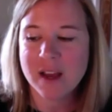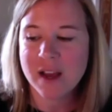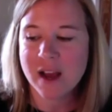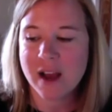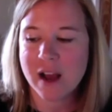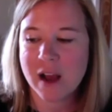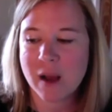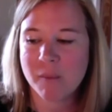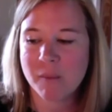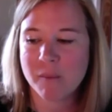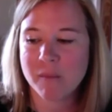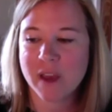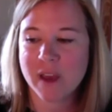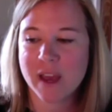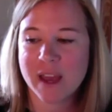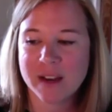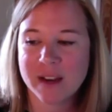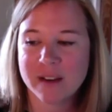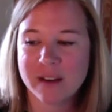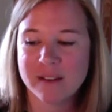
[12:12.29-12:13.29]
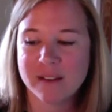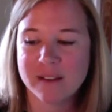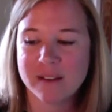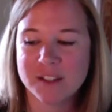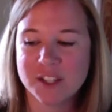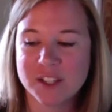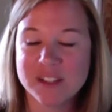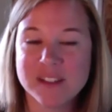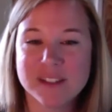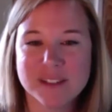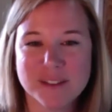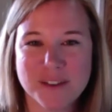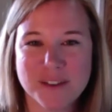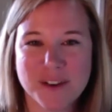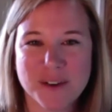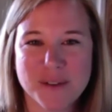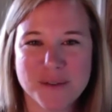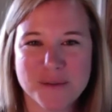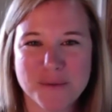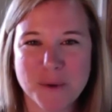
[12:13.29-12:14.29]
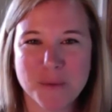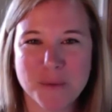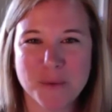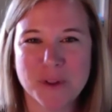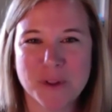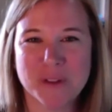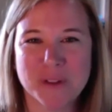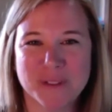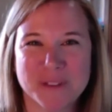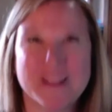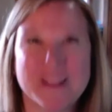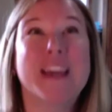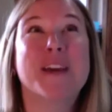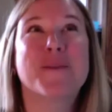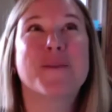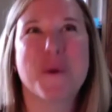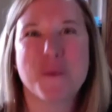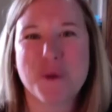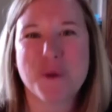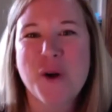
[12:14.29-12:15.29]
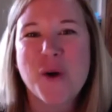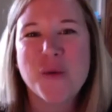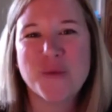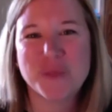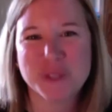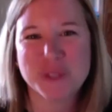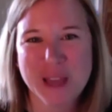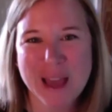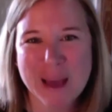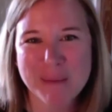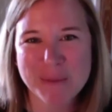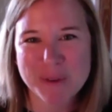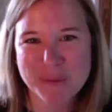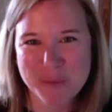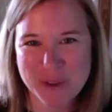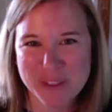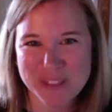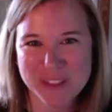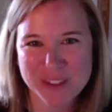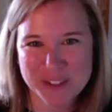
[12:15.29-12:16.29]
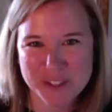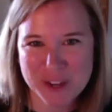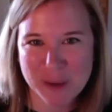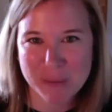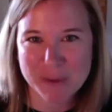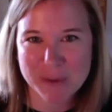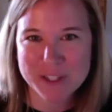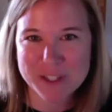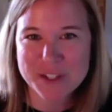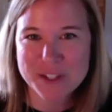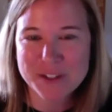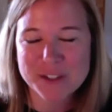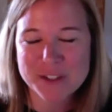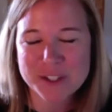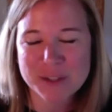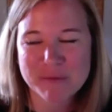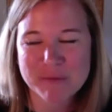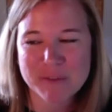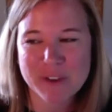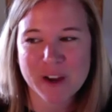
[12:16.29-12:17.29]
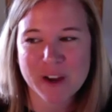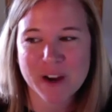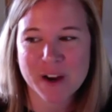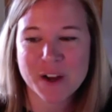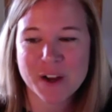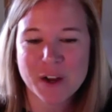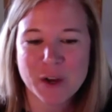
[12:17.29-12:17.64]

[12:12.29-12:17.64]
Um, and just What will like what will hopefully happen with the job and internship fair,